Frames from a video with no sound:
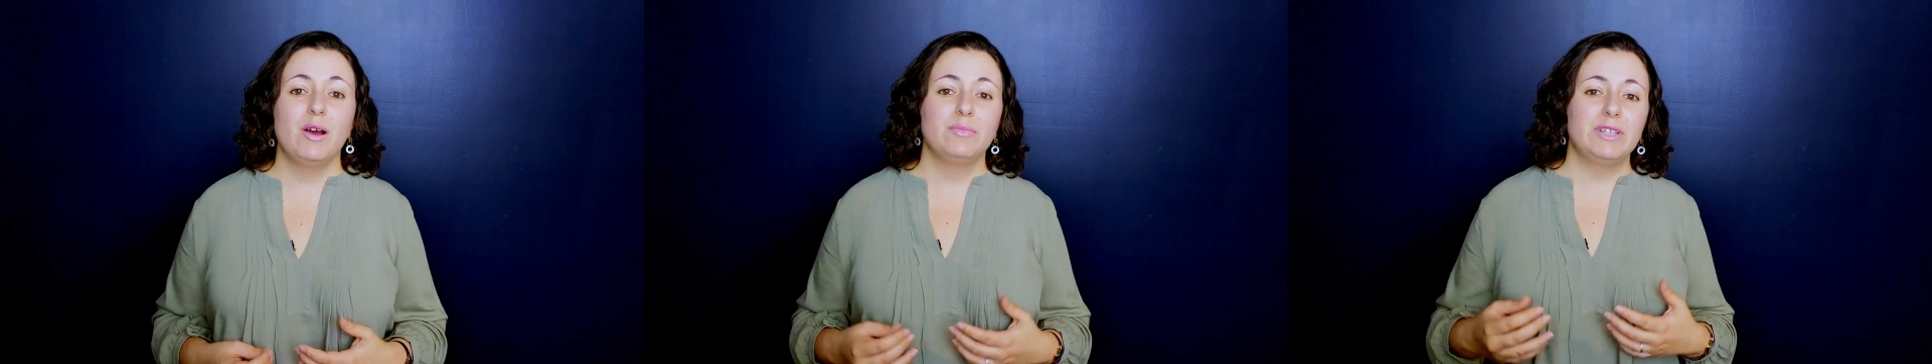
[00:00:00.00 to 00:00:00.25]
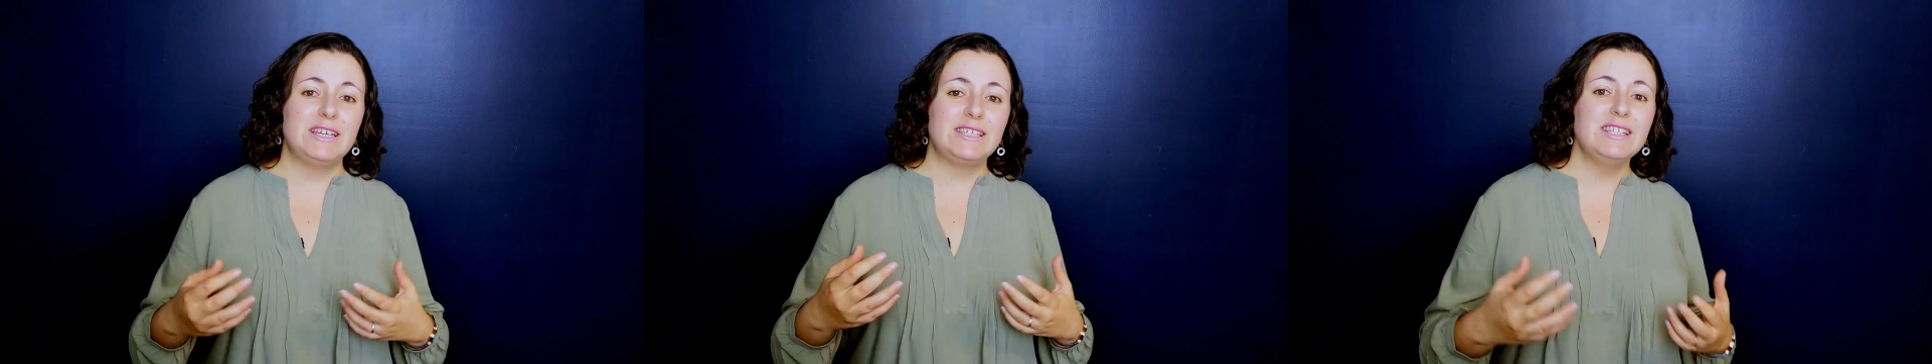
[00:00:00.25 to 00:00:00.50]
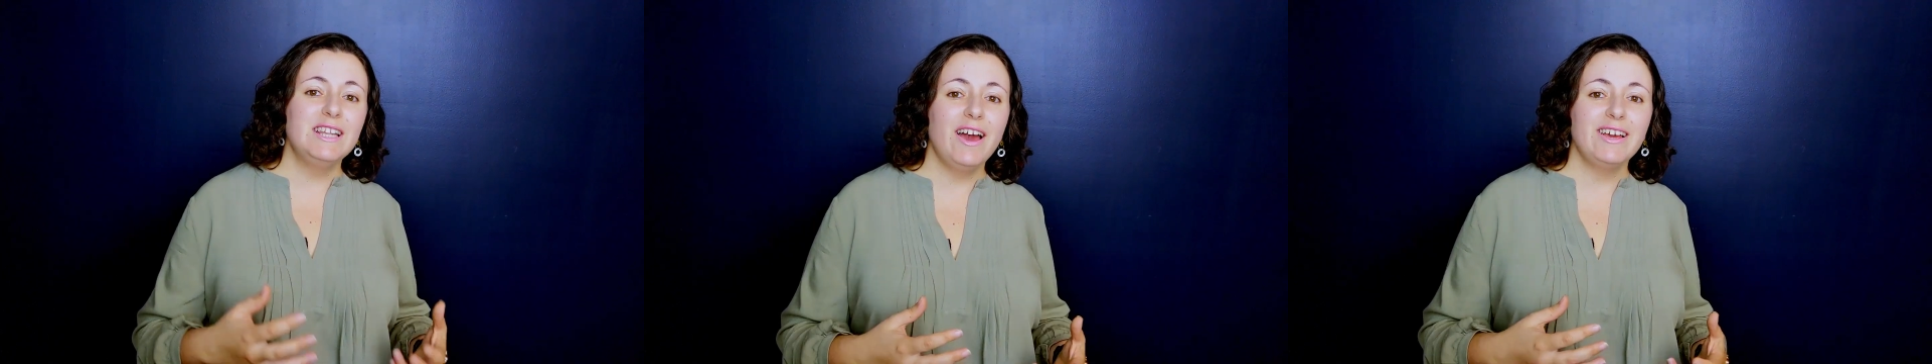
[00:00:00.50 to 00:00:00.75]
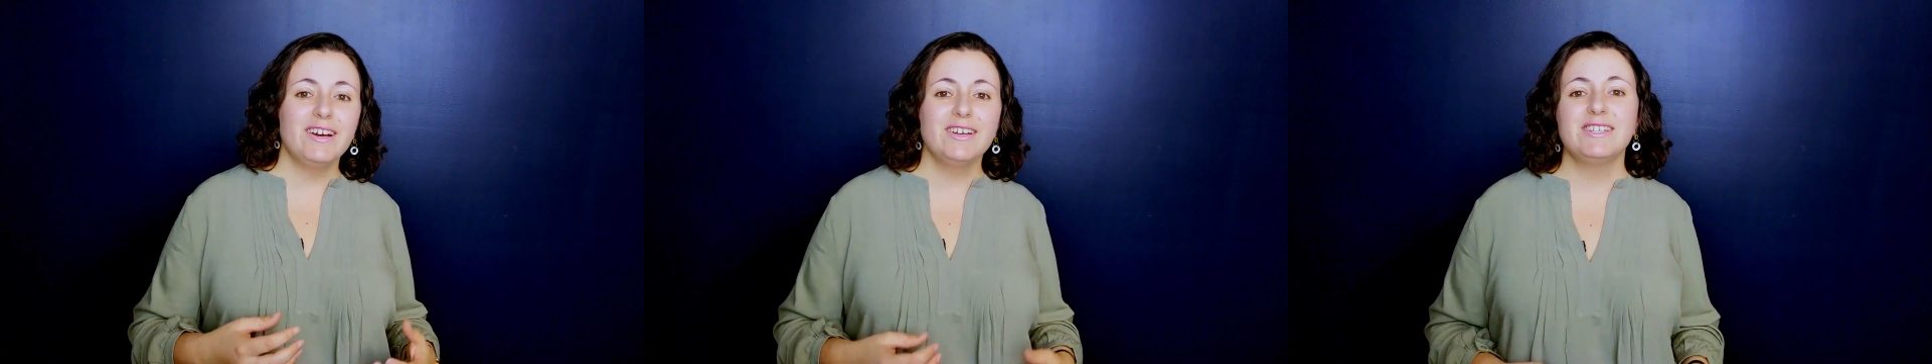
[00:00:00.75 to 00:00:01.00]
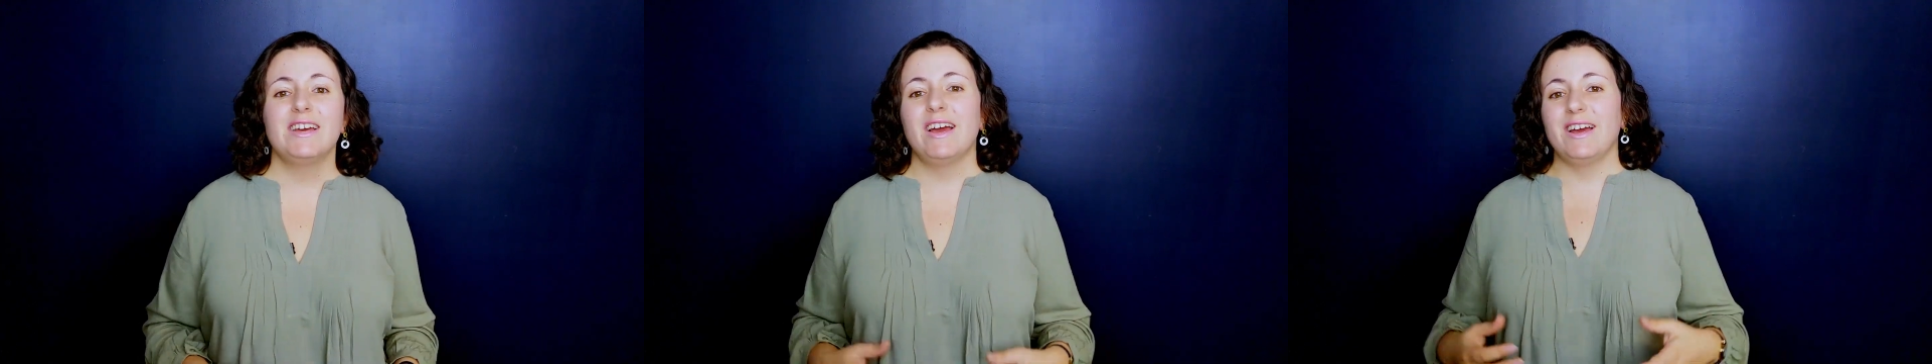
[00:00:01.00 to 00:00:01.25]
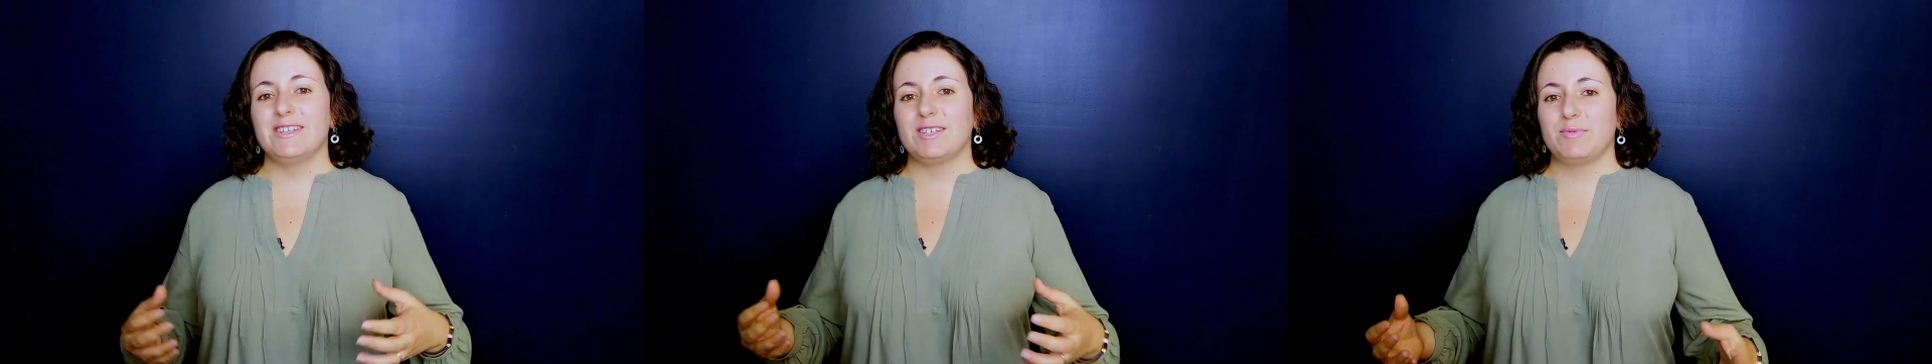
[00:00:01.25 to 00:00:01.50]
Please like us
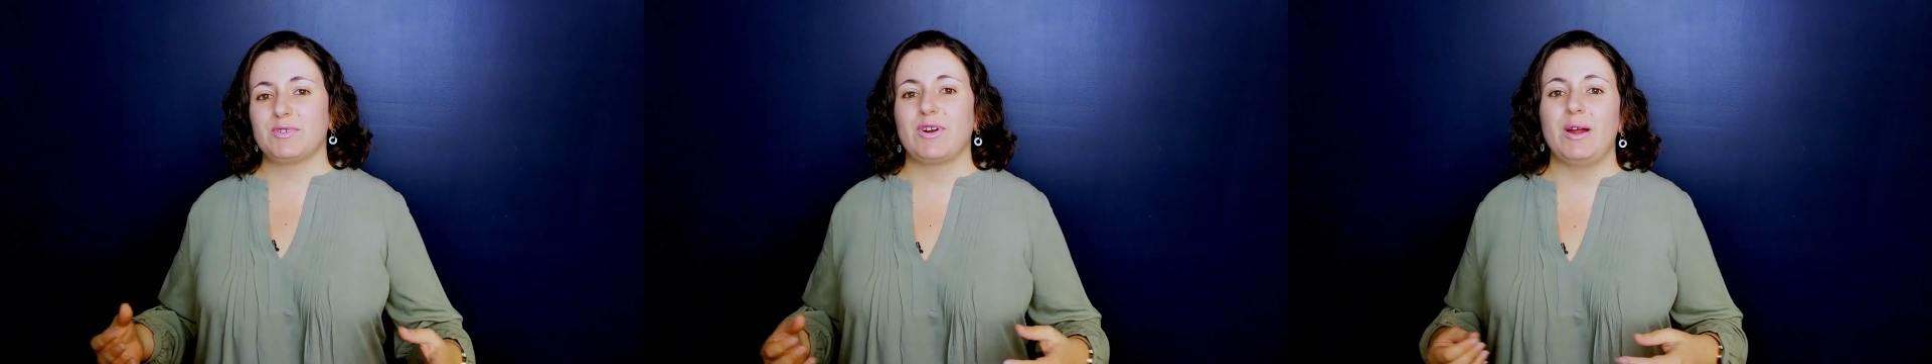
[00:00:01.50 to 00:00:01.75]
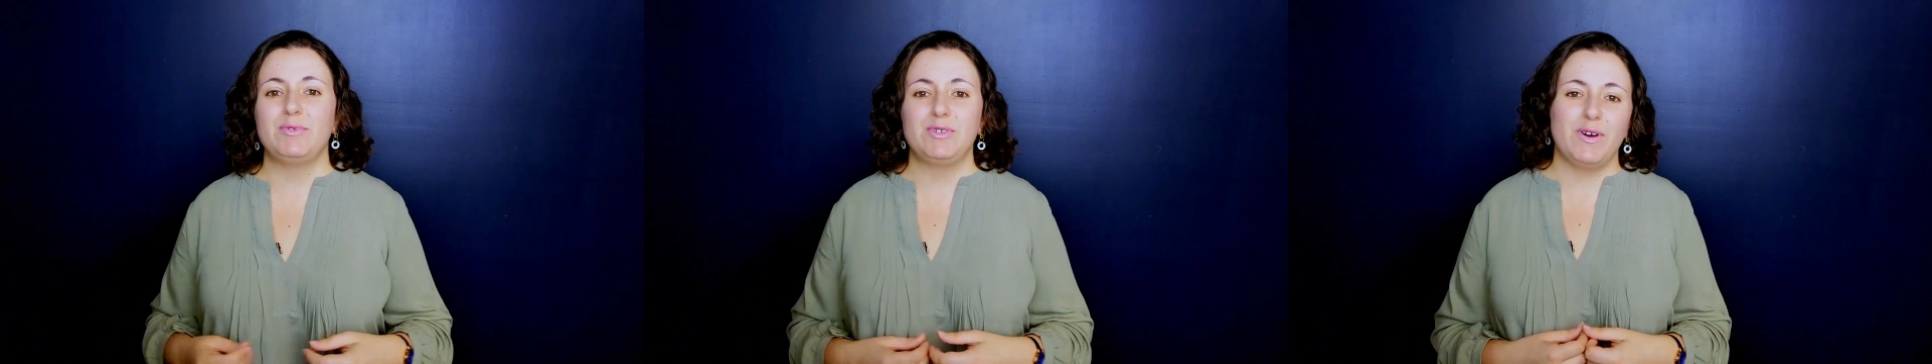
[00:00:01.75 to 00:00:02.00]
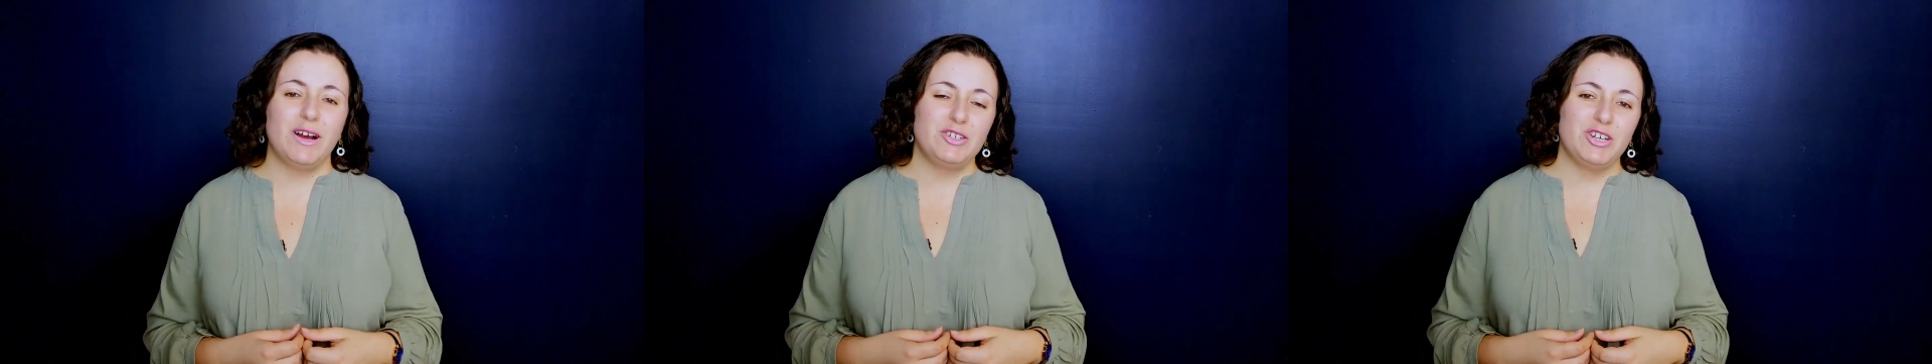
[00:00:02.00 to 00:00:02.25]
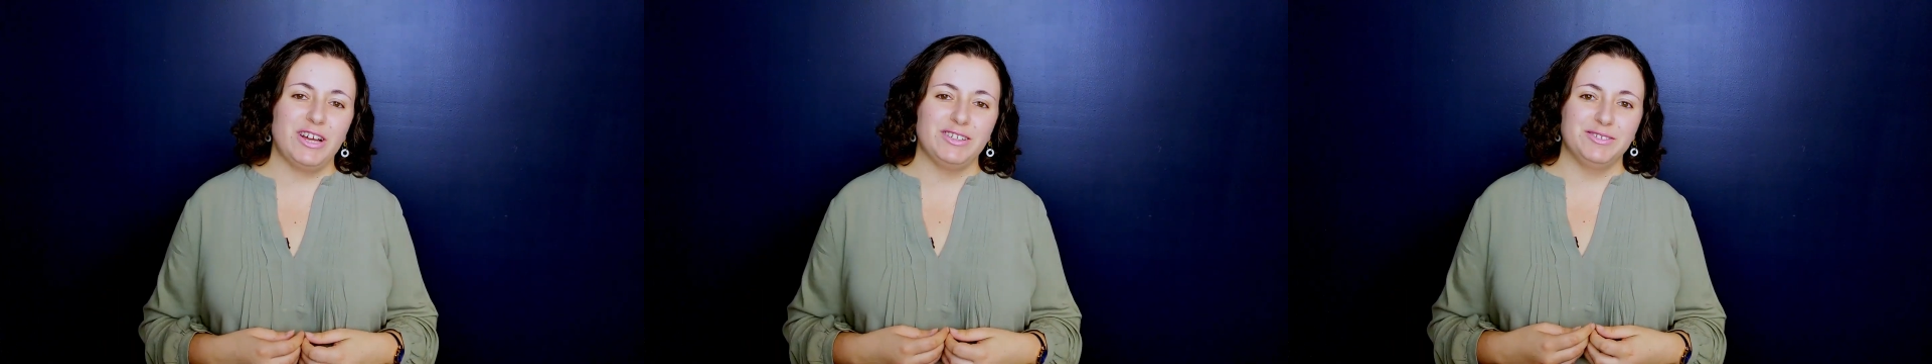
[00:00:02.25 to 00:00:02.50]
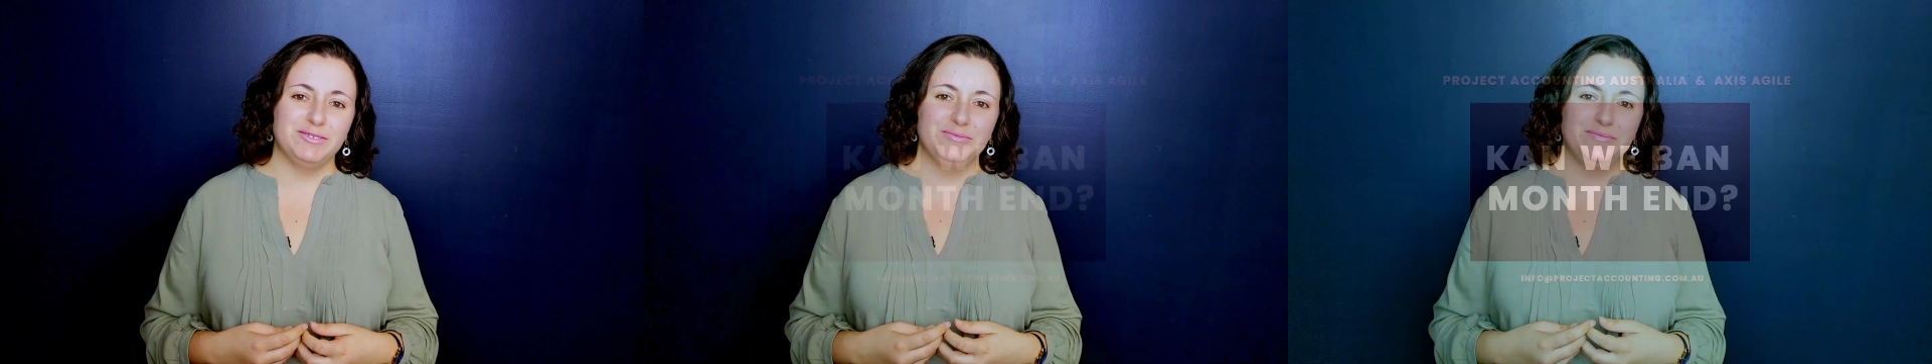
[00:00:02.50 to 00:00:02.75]
and subscribe to our channel.